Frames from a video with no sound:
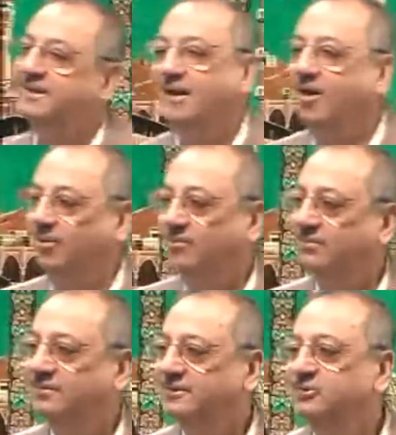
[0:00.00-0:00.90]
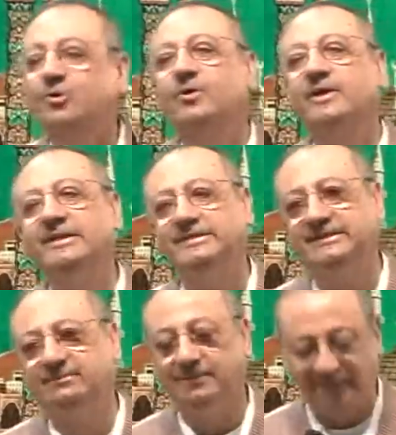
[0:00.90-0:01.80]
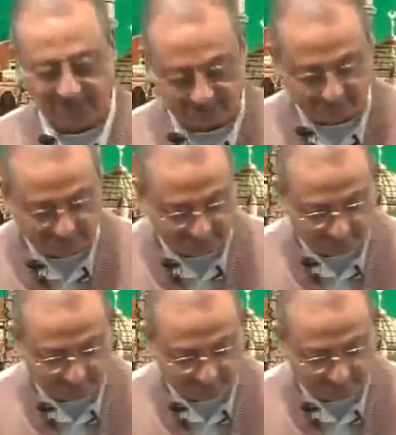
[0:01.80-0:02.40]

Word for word: now. So easy, brother and sister.